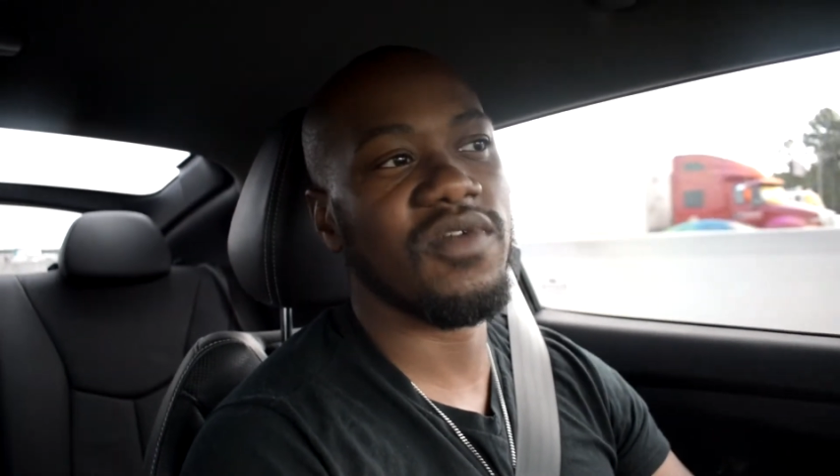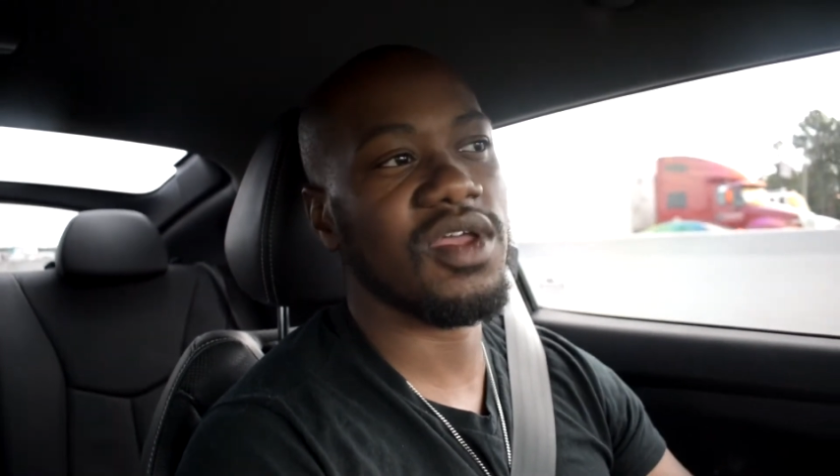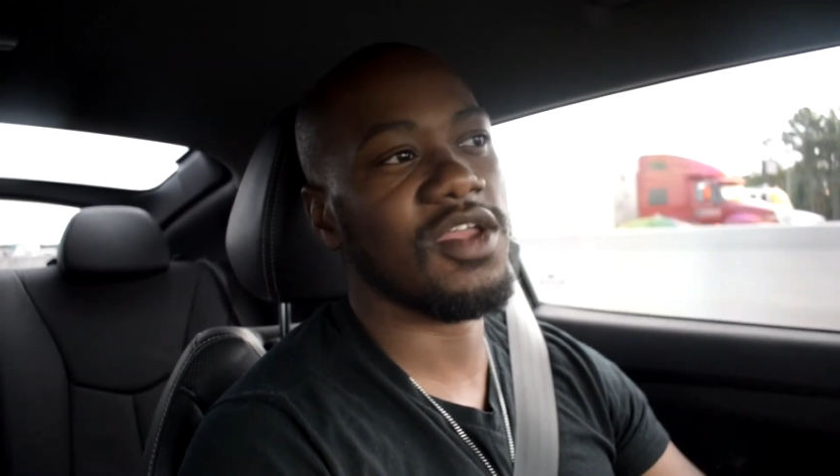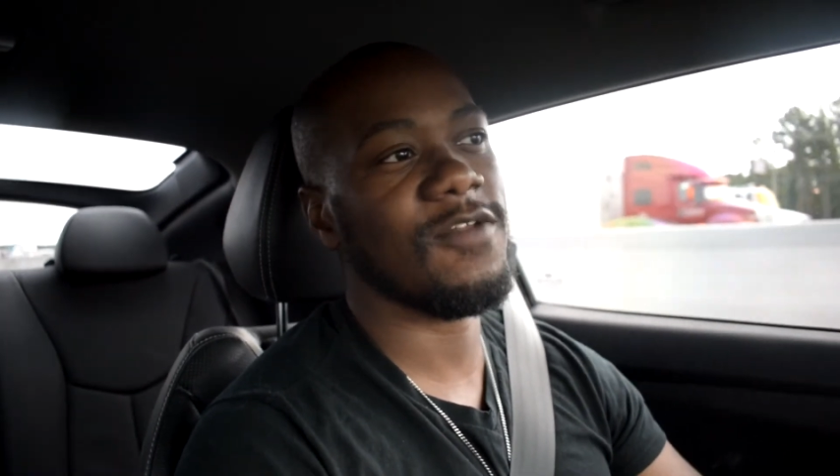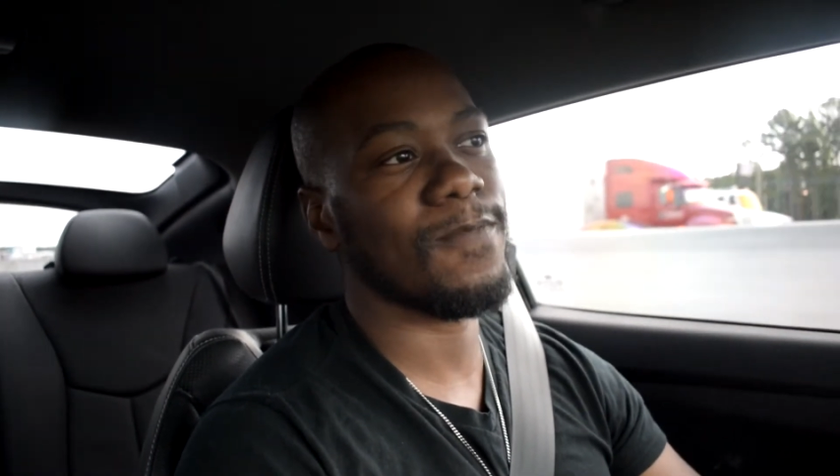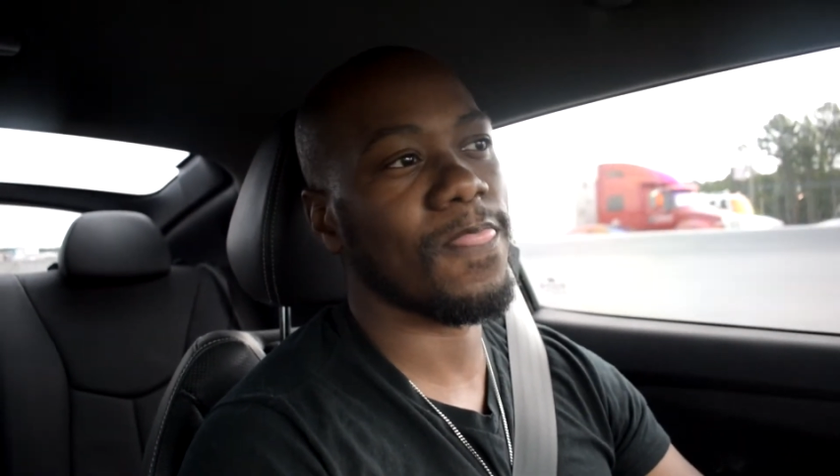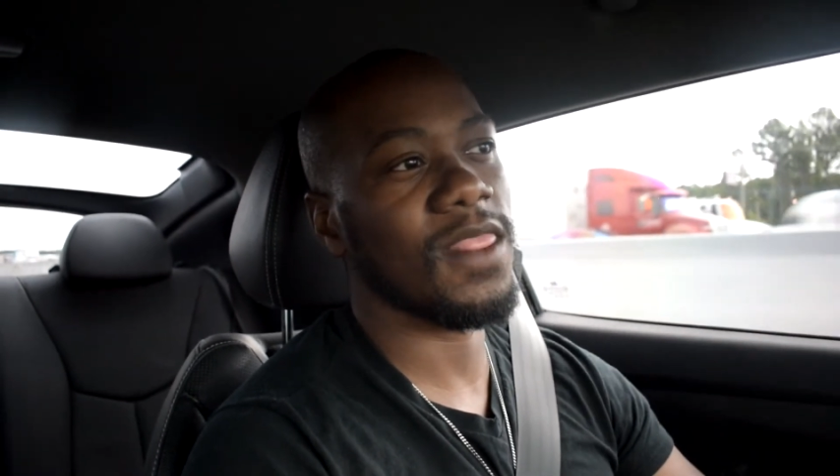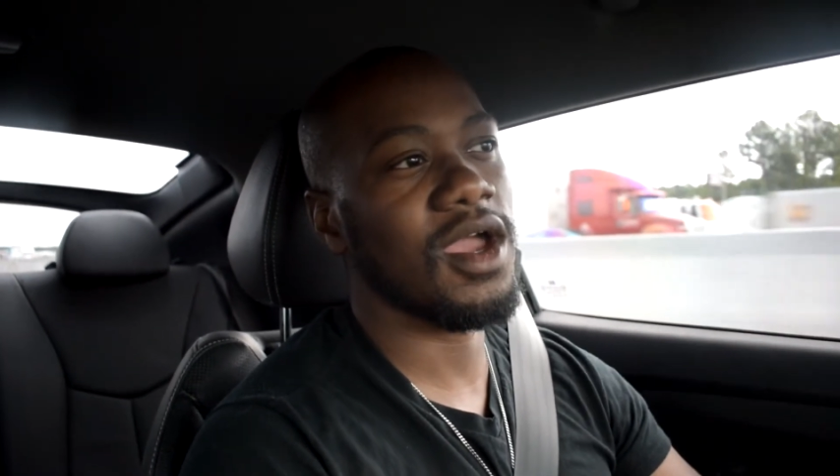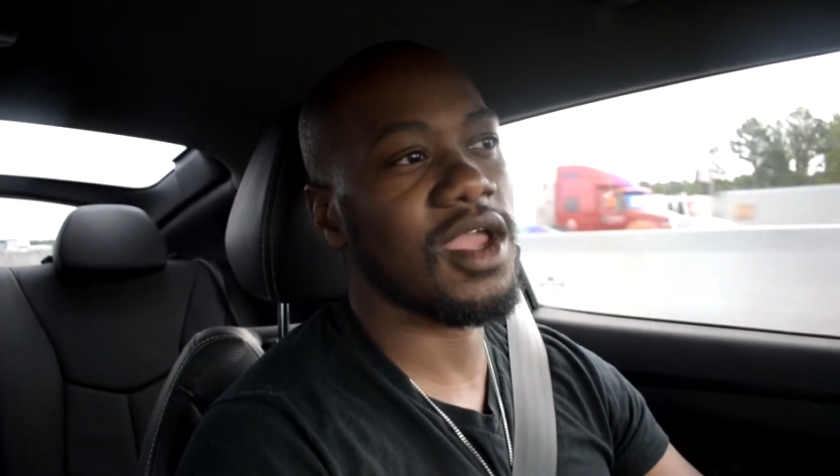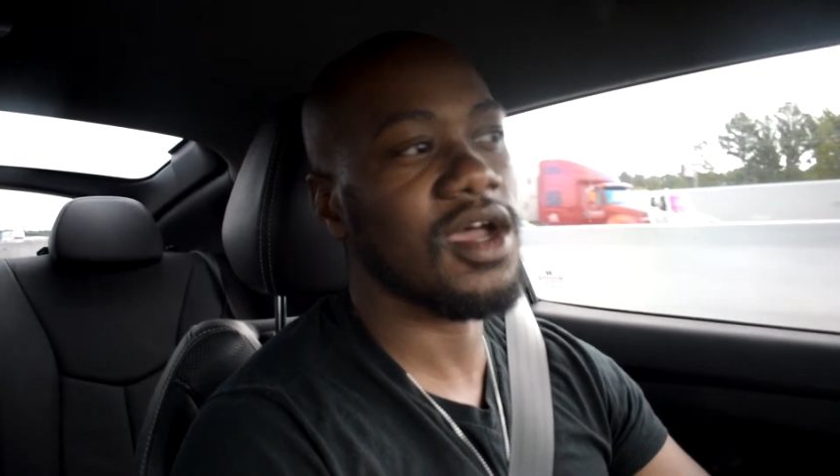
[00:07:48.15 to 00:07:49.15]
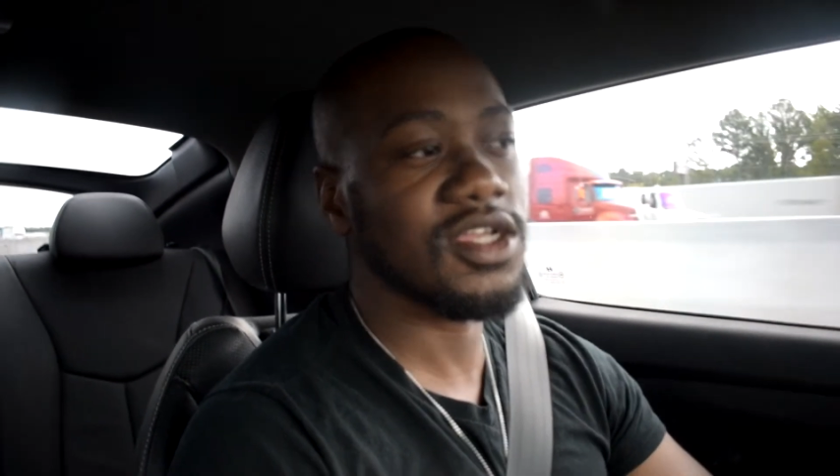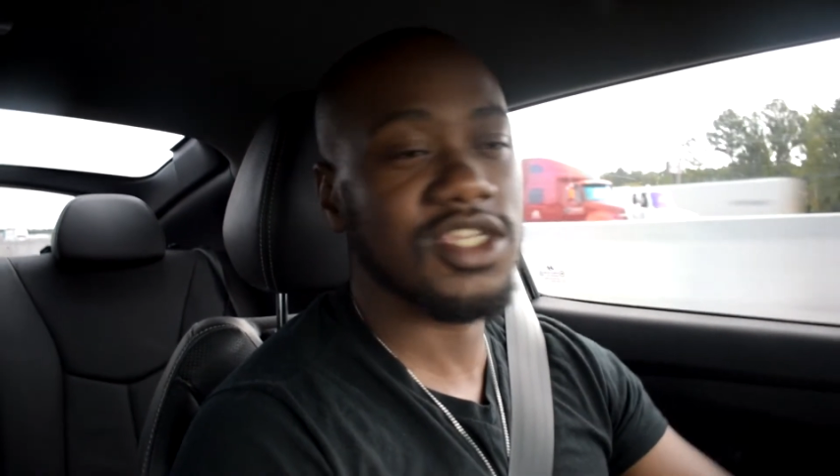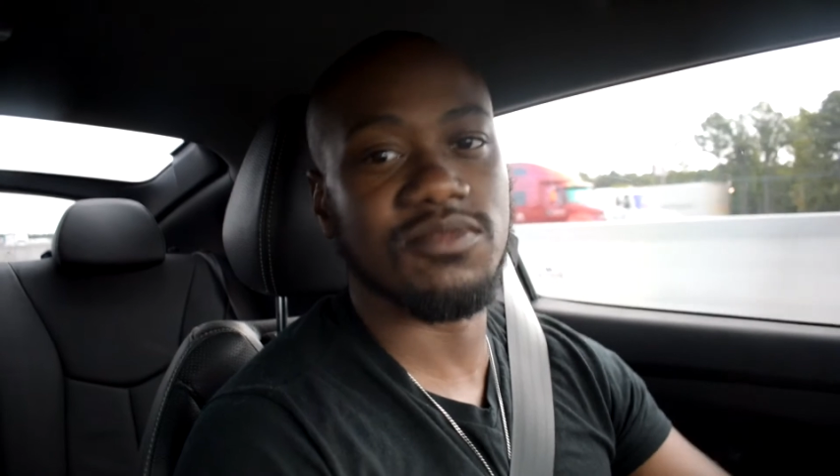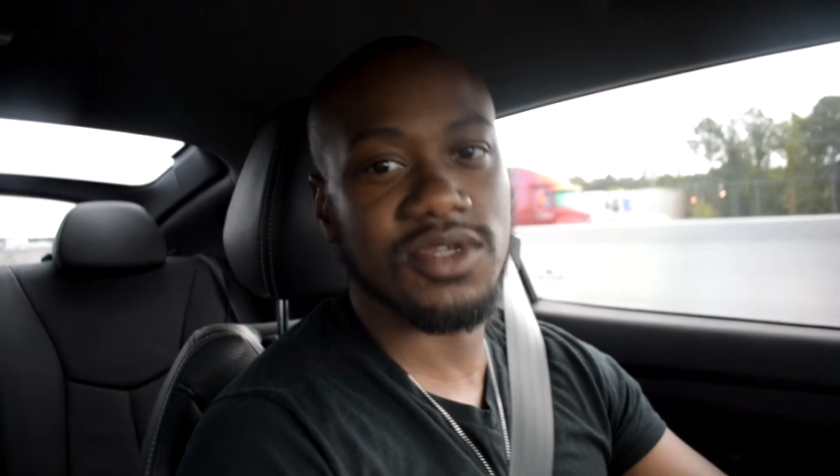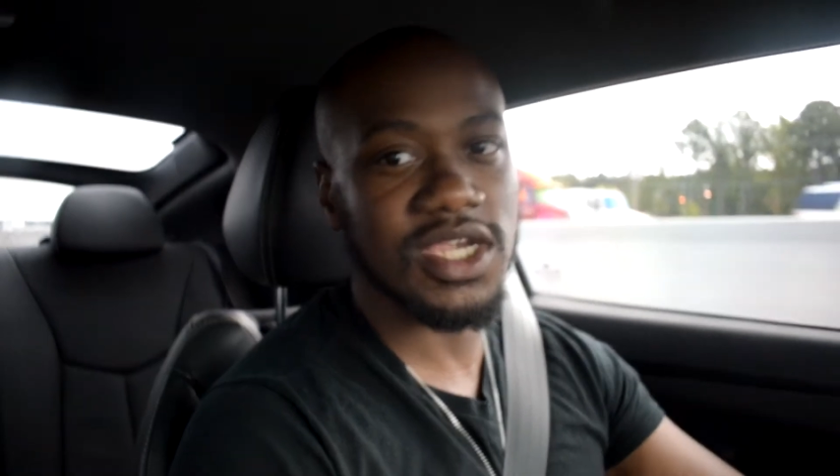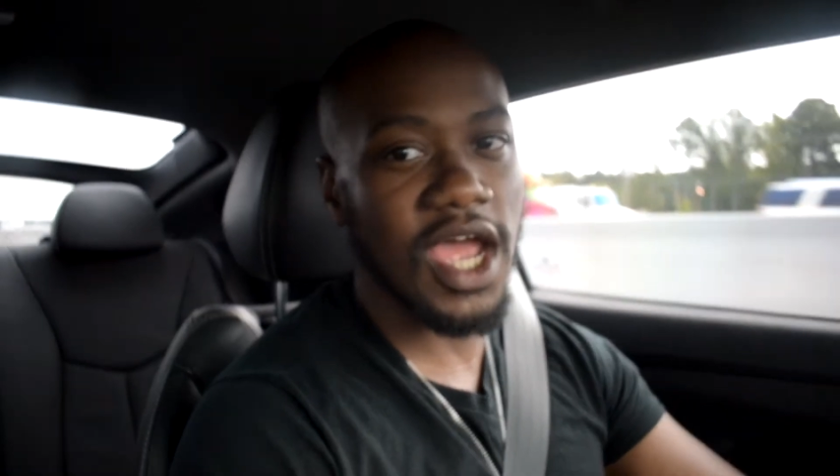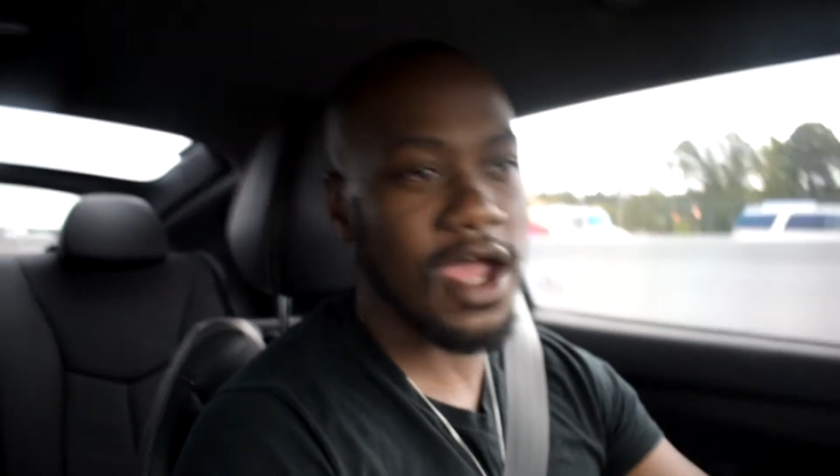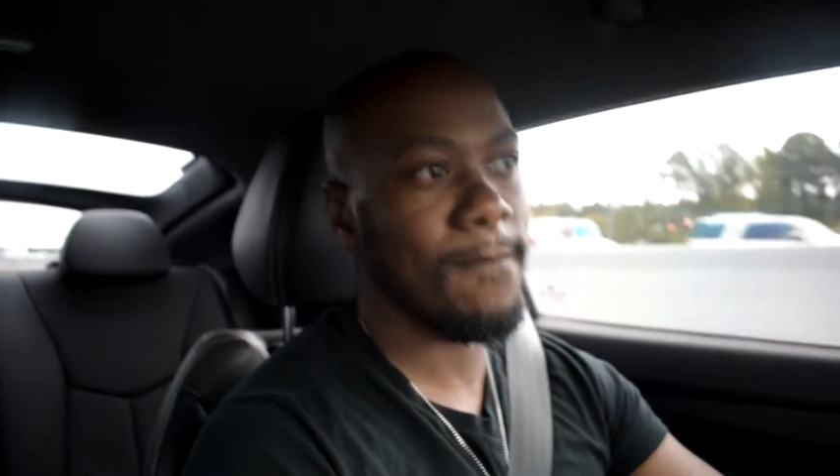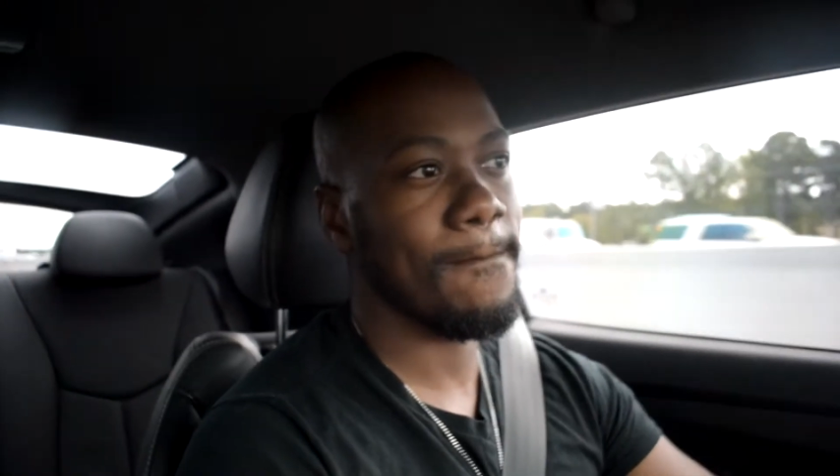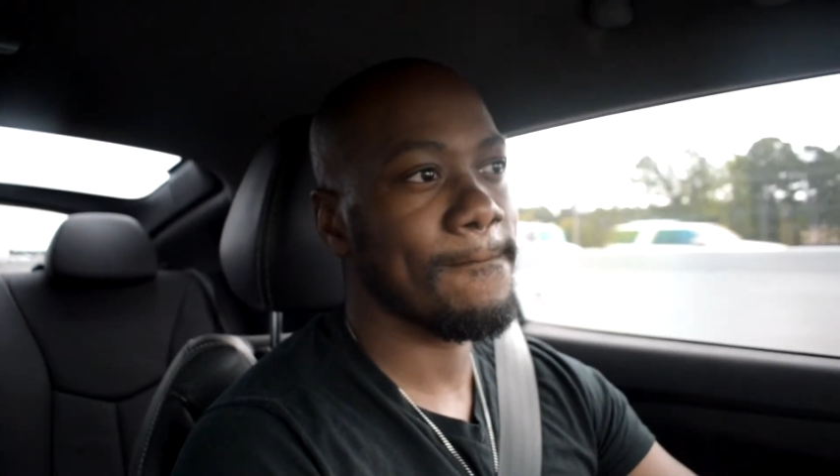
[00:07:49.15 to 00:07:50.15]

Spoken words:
a custom shop,